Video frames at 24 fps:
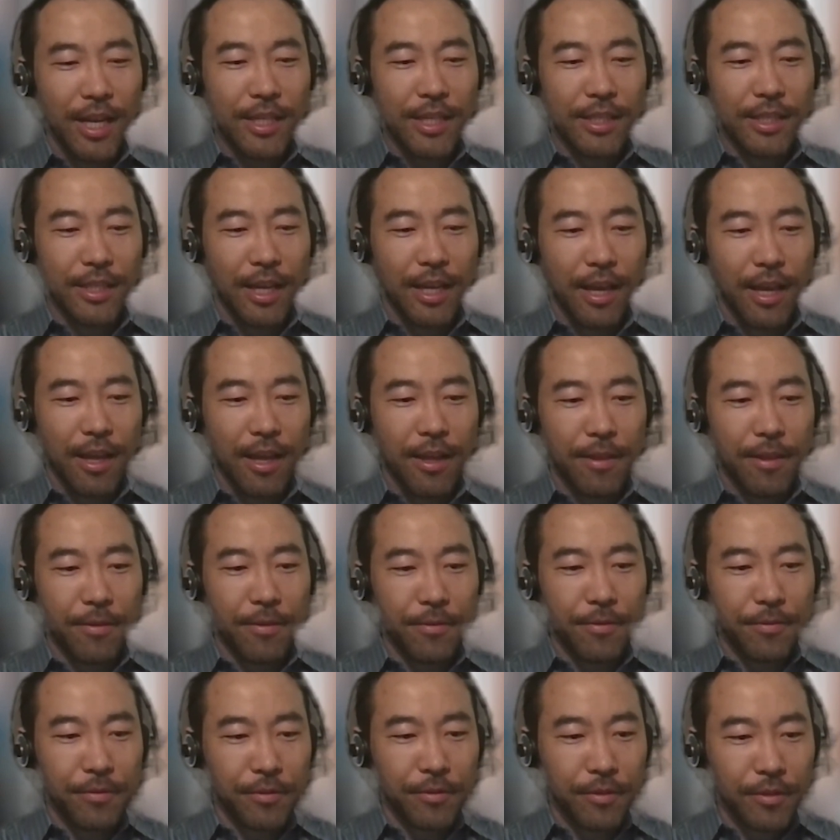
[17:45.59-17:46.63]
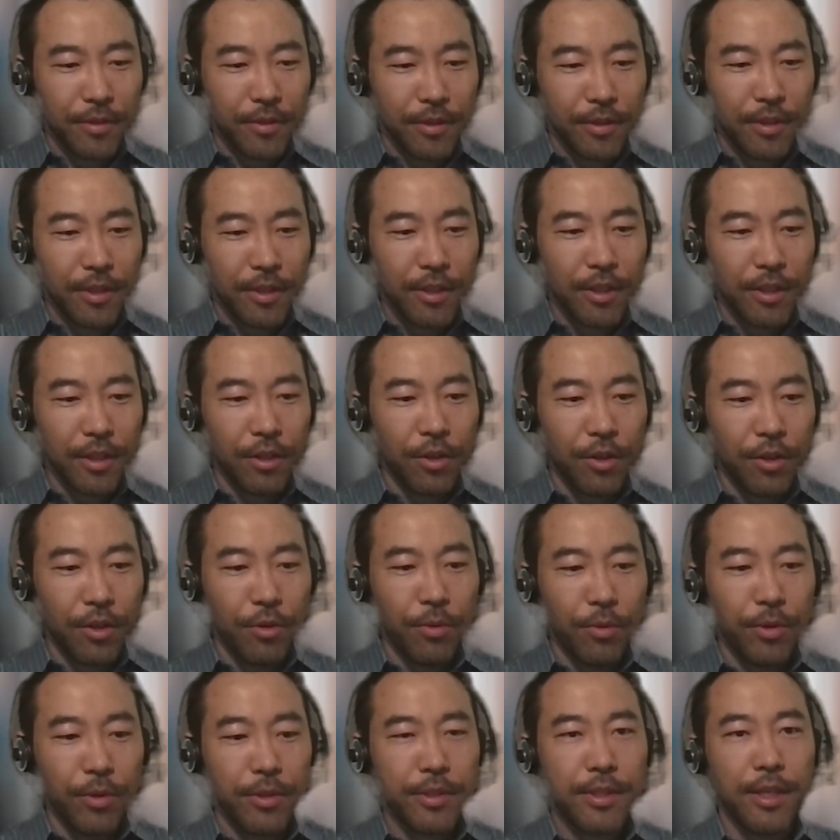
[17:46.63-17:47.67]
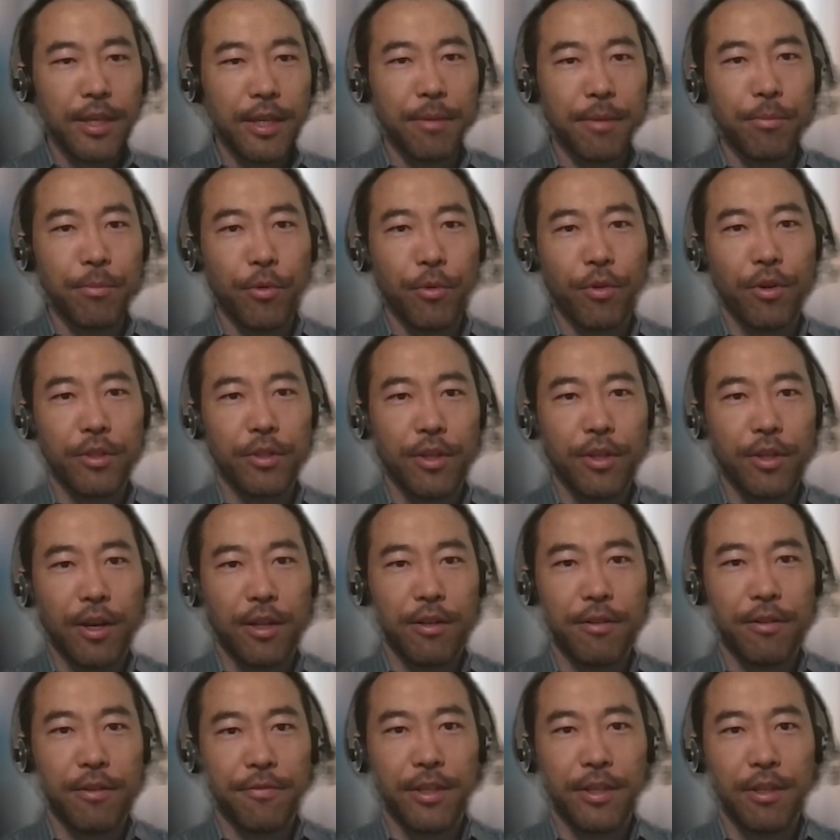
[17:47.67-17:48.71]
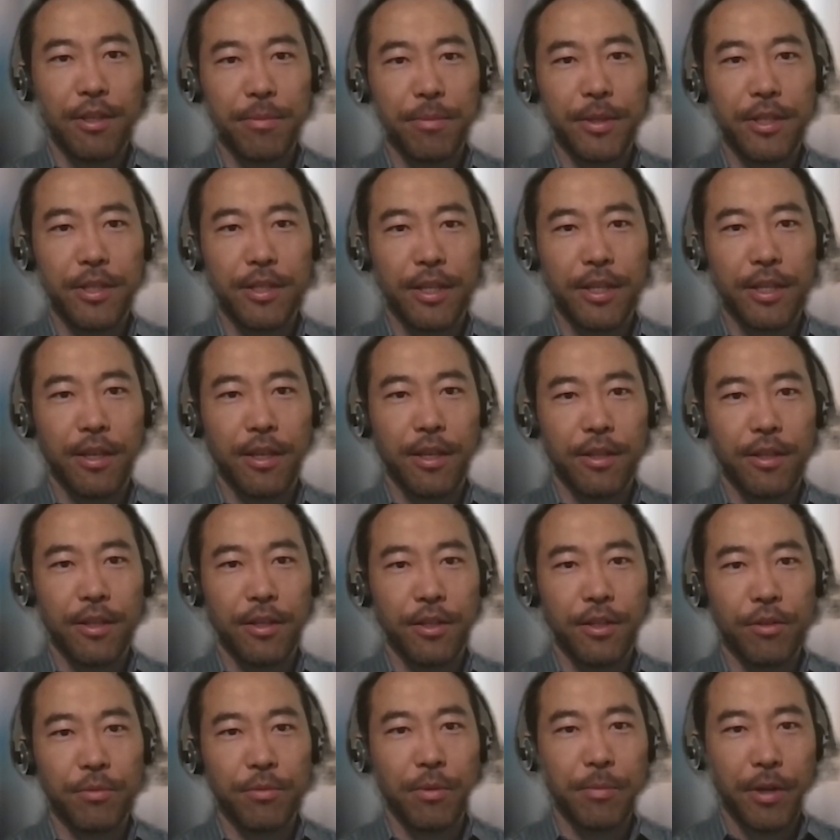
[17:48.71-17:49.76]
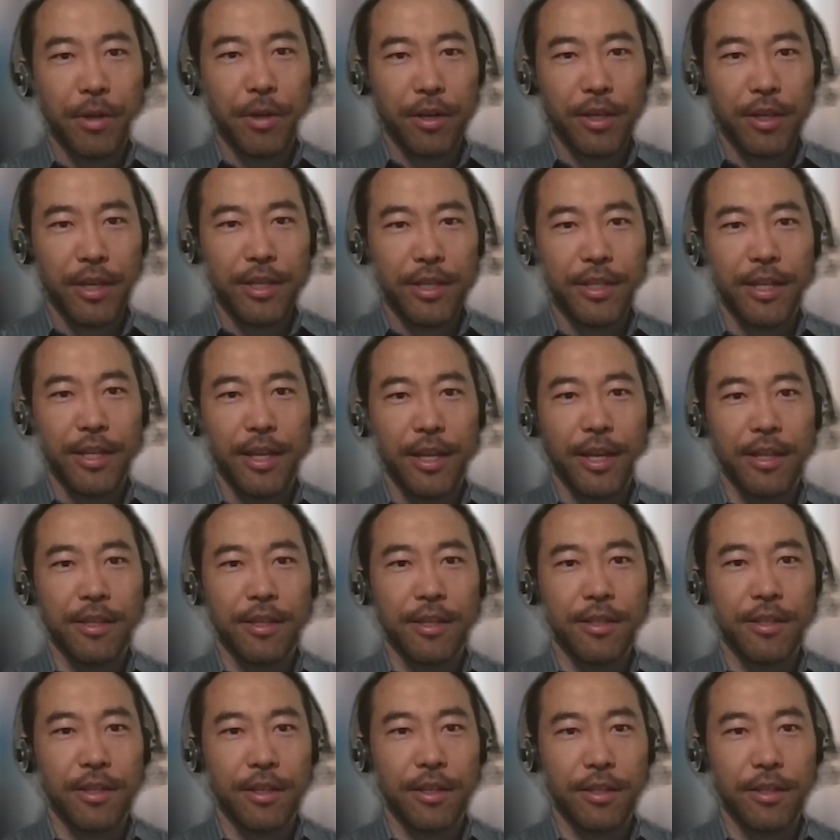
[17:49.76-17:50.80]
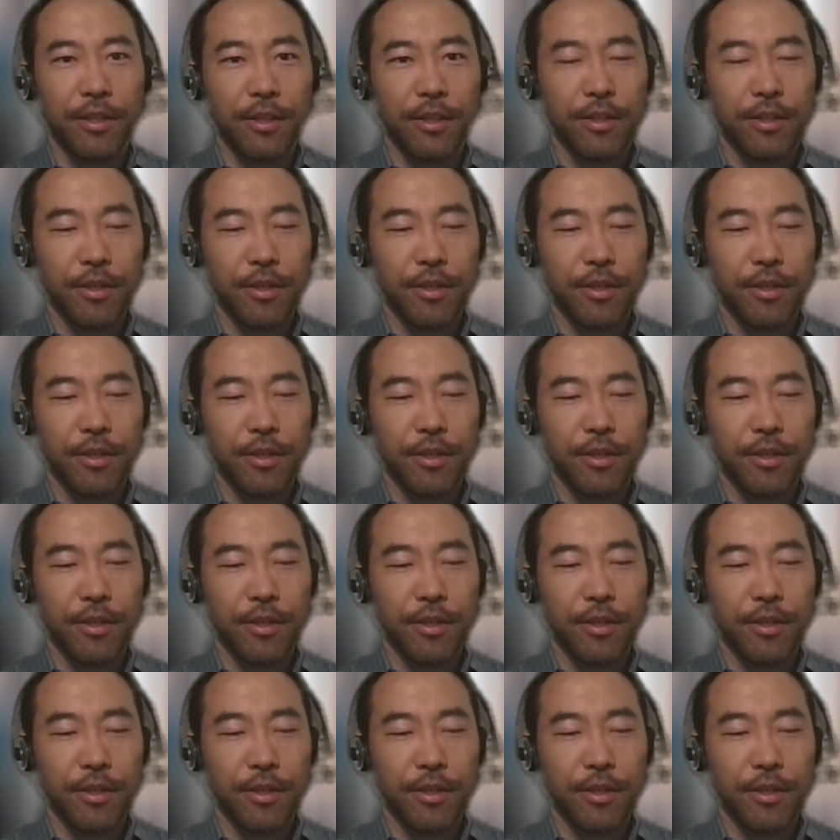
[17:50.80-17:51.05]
then you will see more dollar availability in the global market, and then the